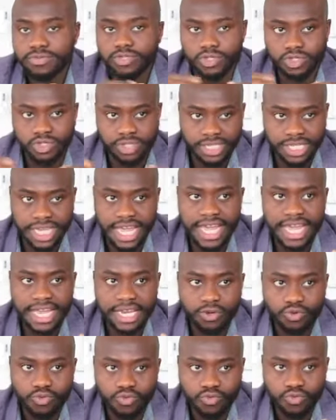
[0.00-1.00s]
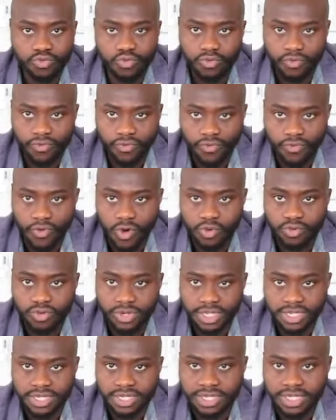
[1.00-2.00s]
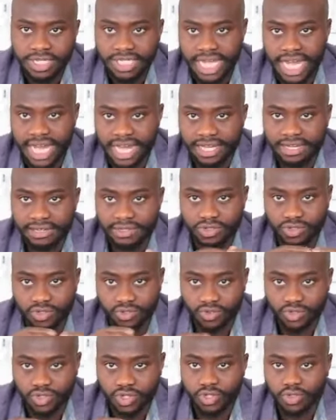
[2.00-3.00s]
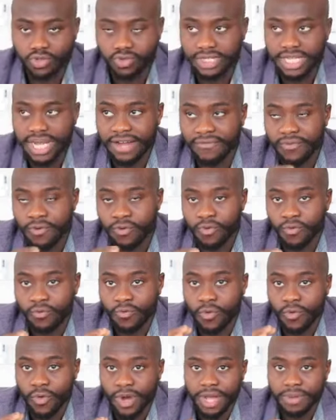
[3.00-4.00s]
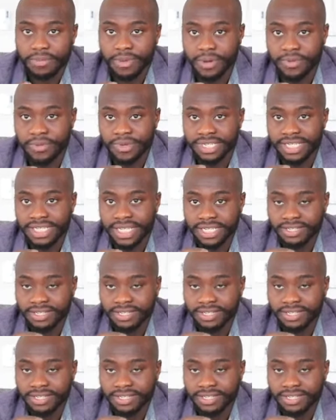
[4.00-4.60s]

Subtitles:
just get a little phone that you just use that for work purposes,